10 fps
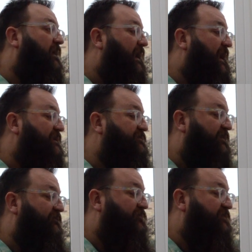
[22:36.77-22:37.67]
and
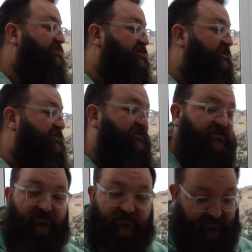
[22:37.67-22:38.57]
I've already changed the
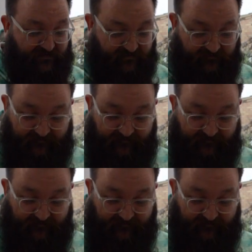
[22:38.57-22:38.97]
tuners,